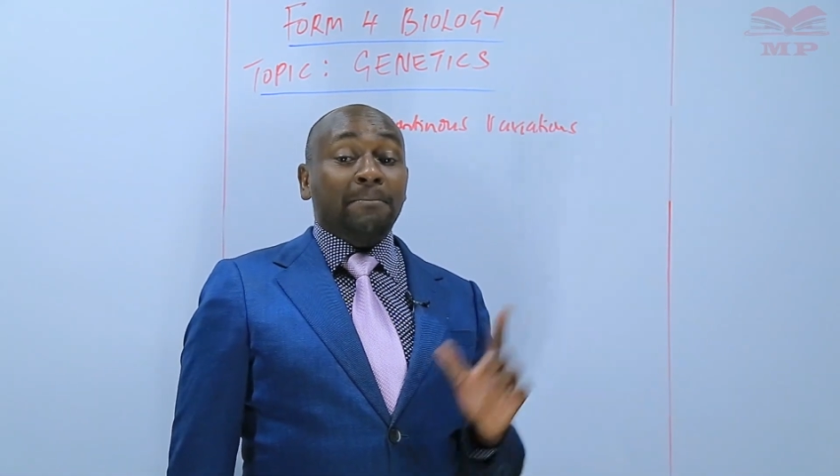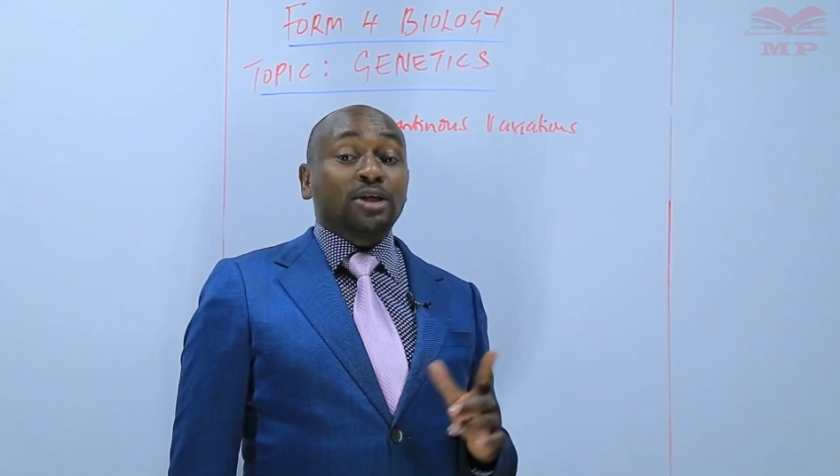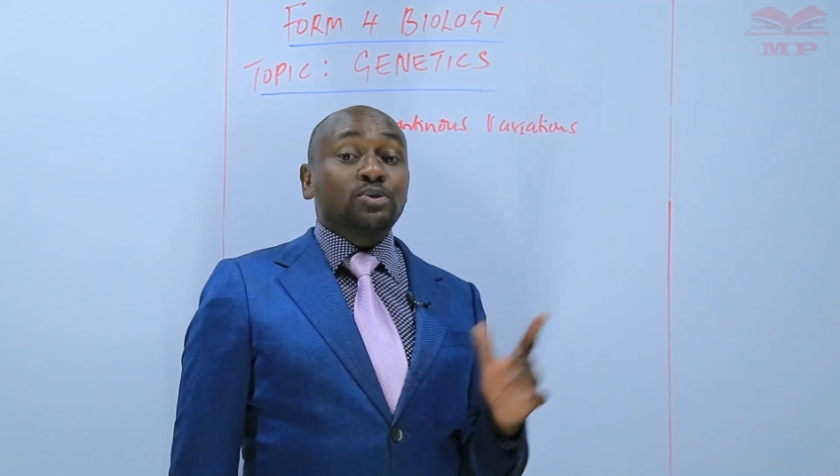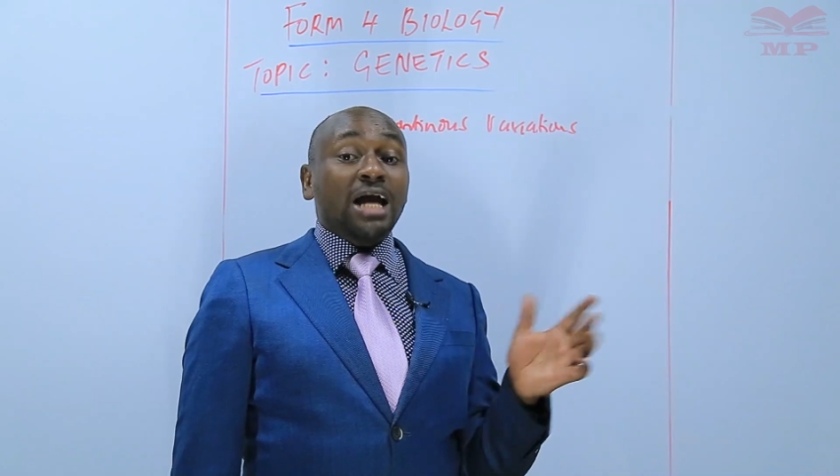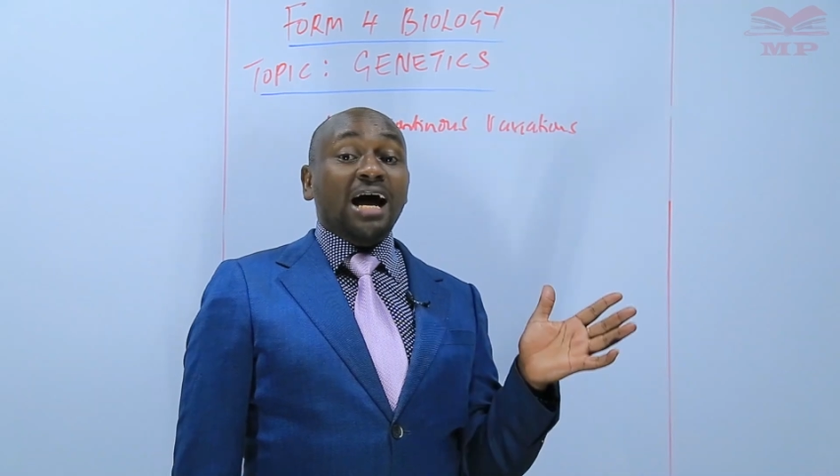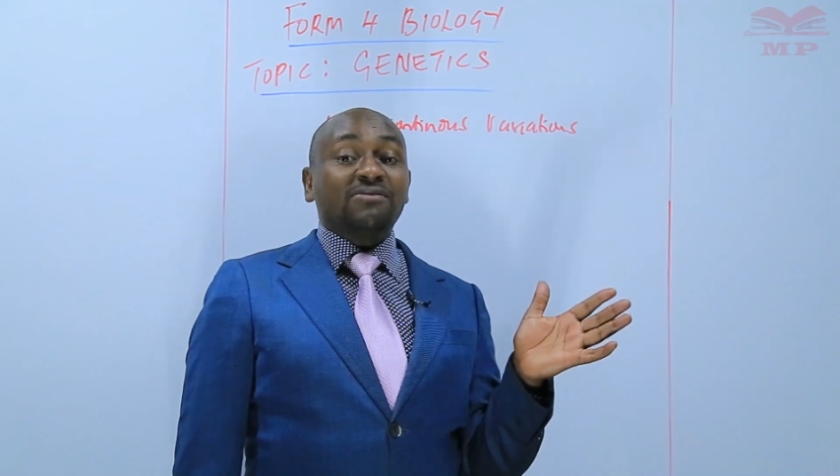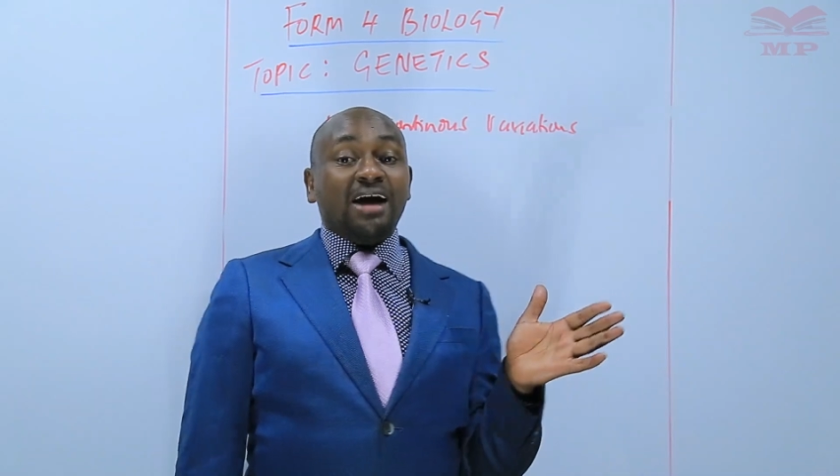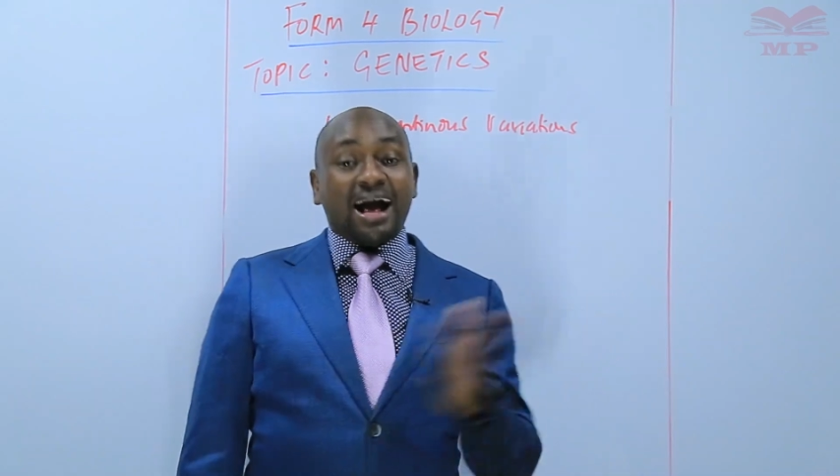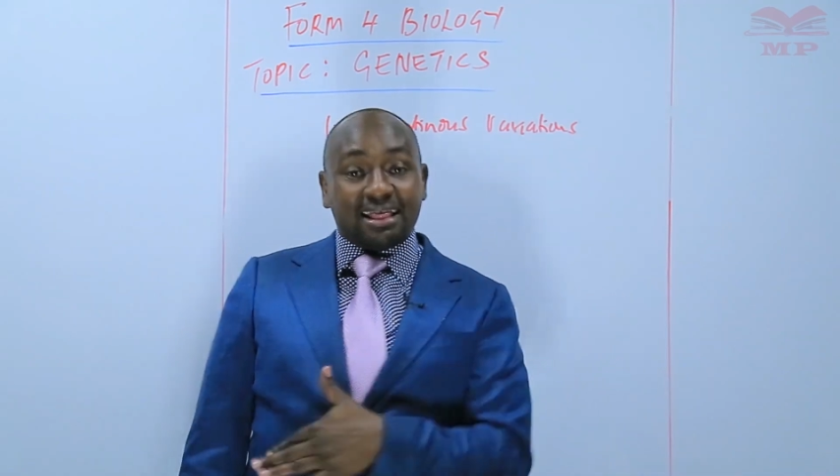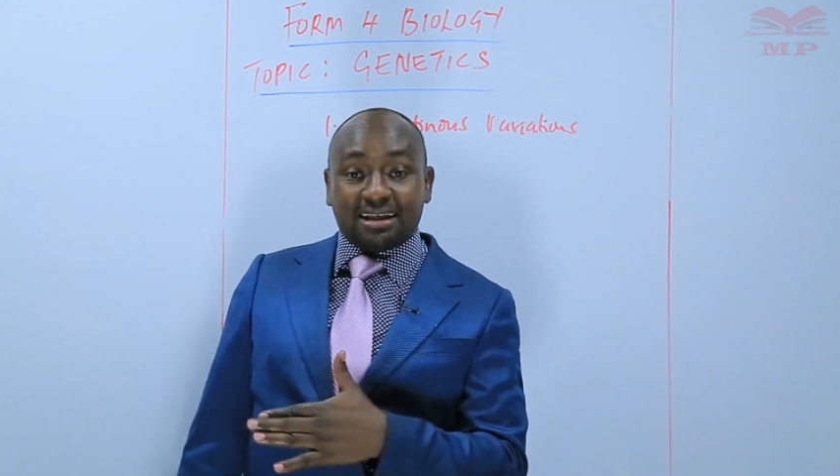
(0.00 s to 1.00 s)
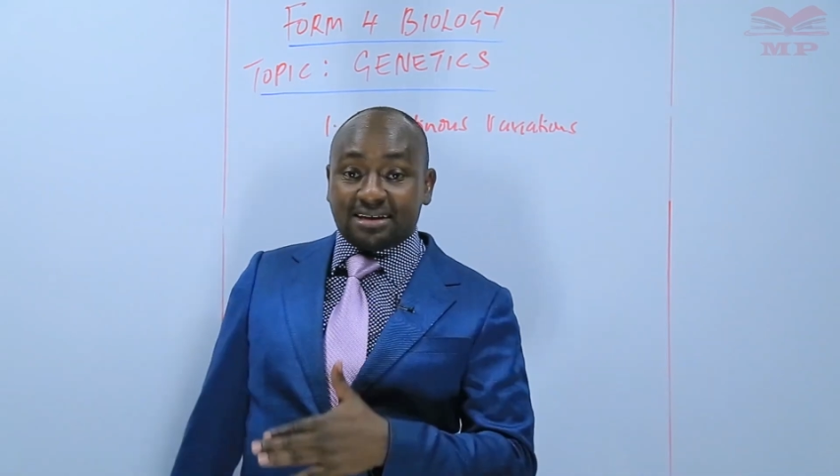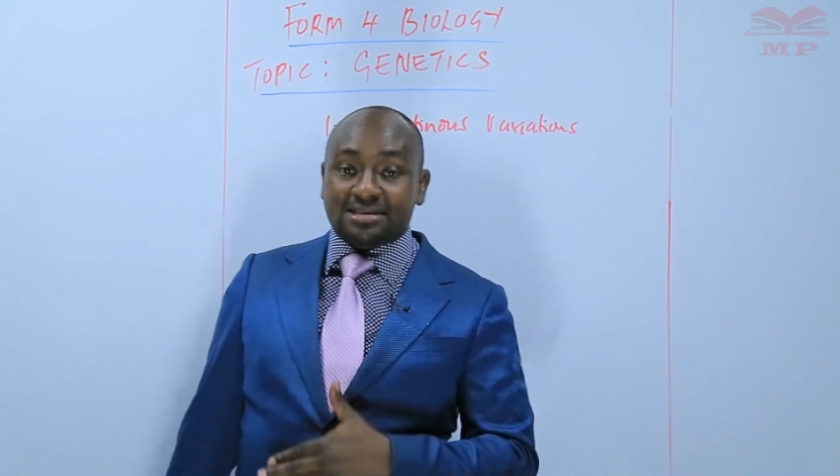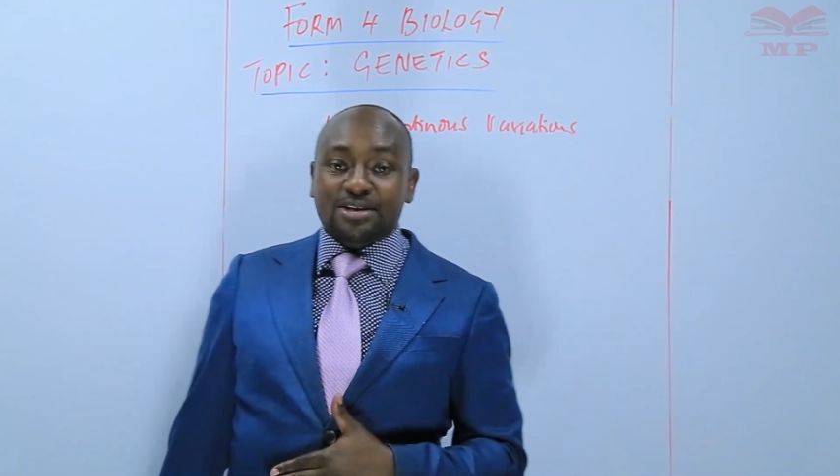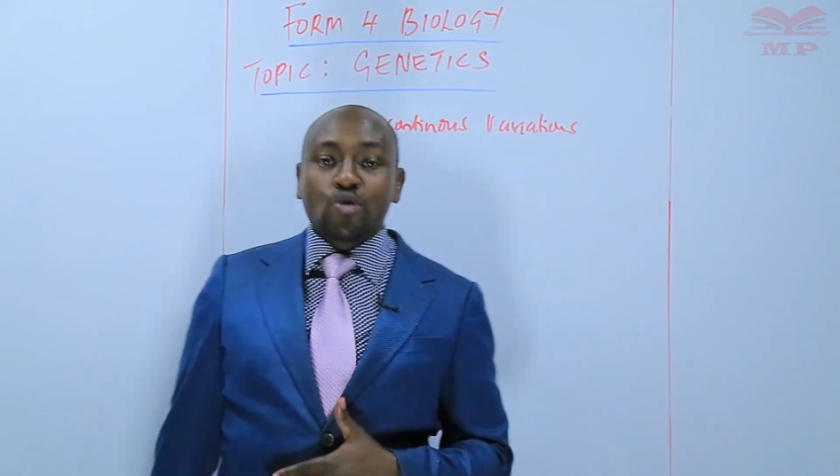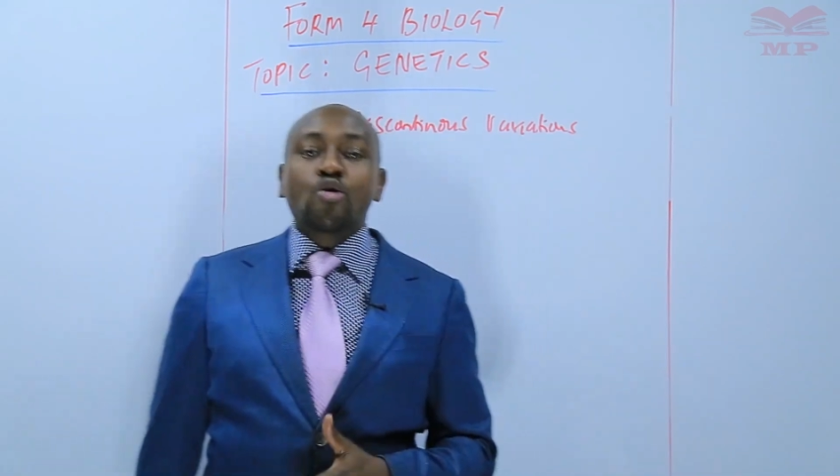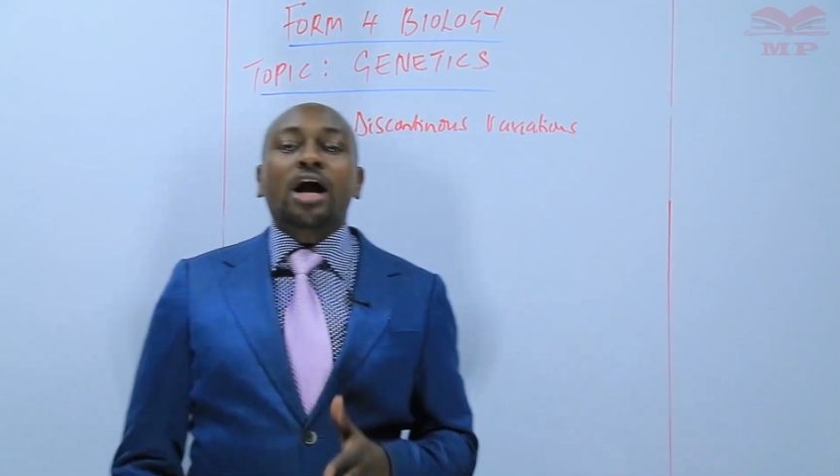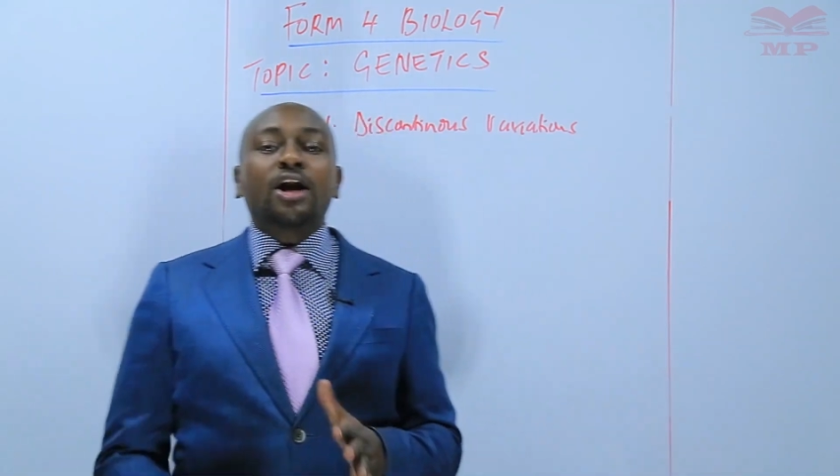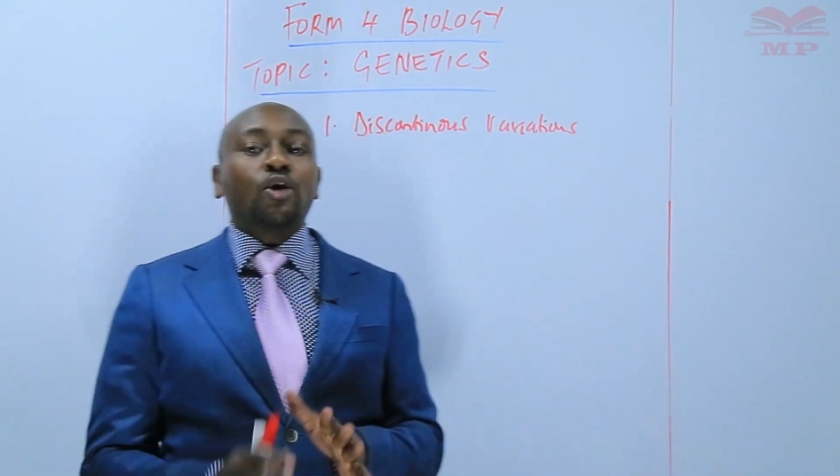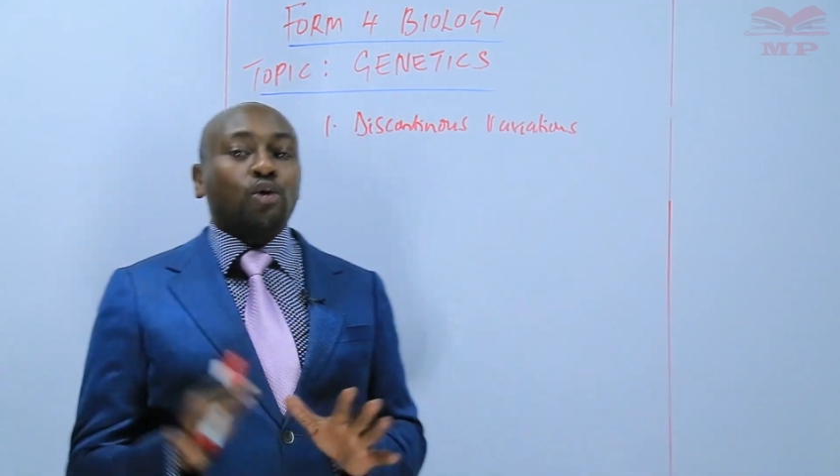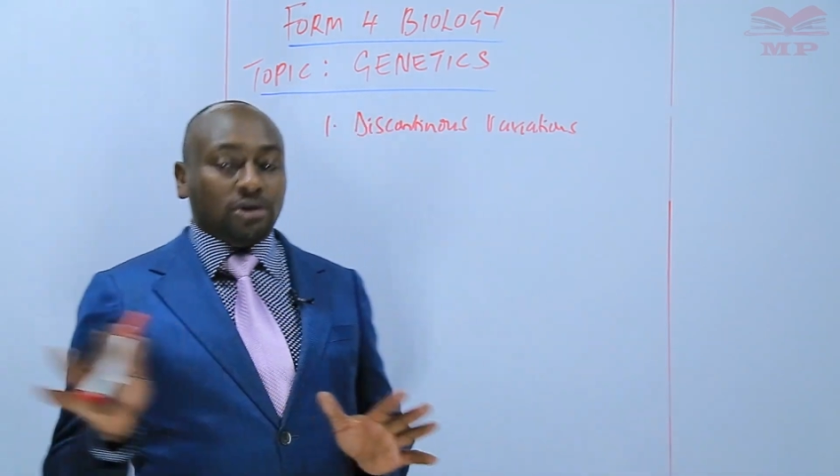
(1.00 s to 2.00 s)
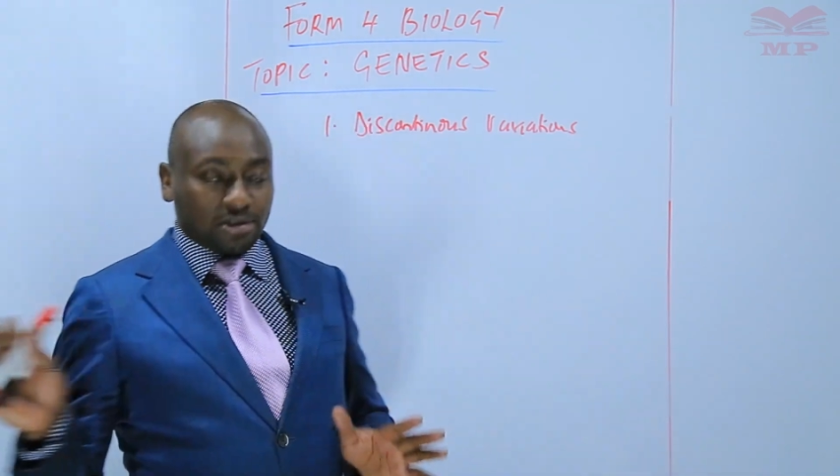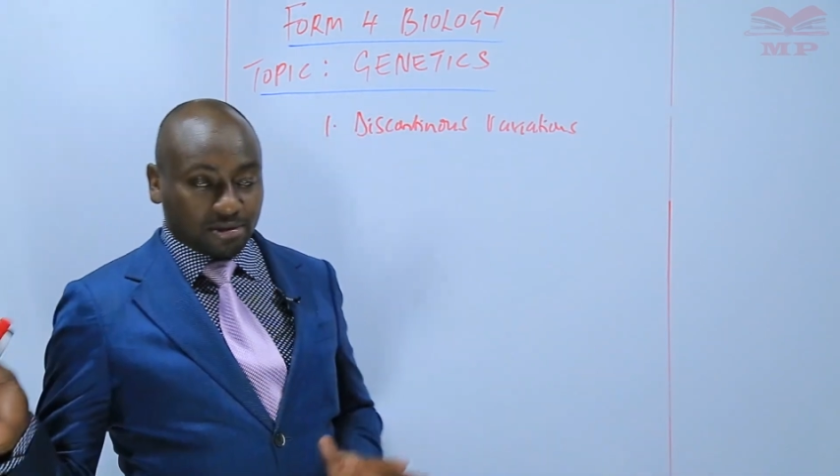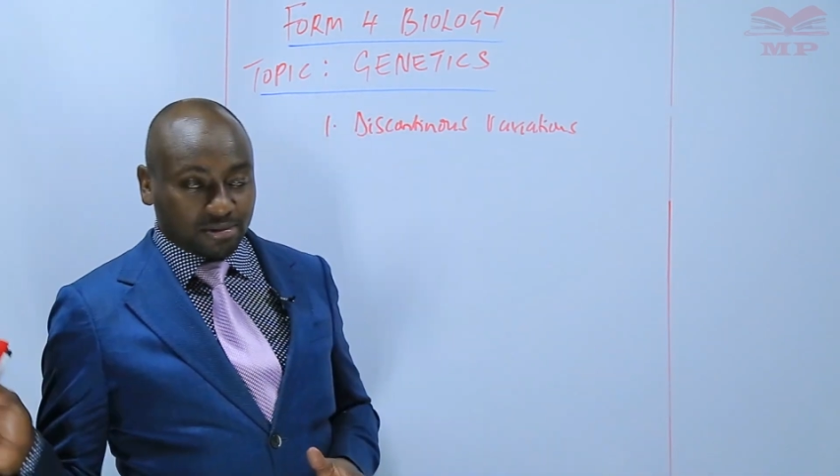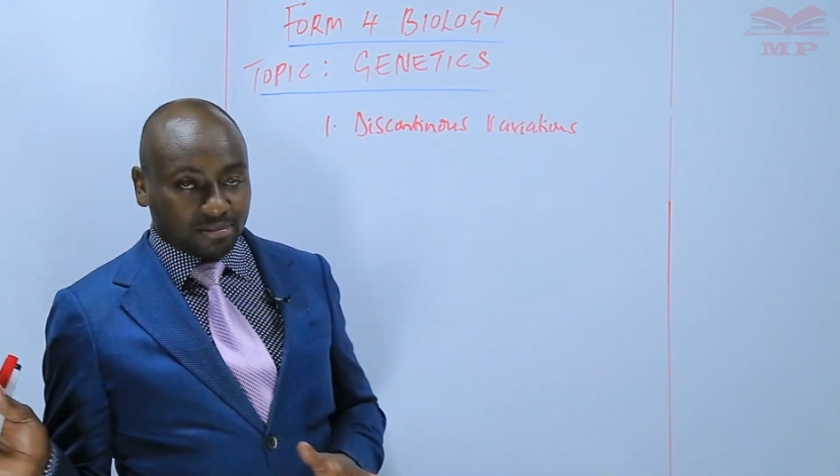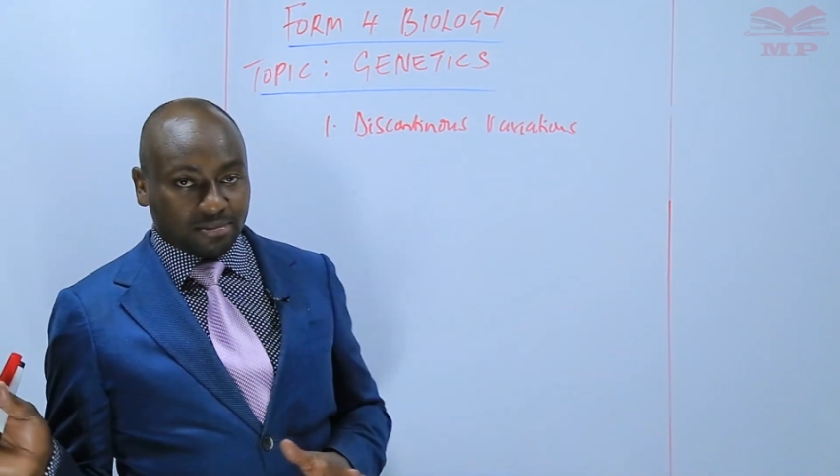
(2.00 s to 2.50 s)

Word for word: But we have others who cannot.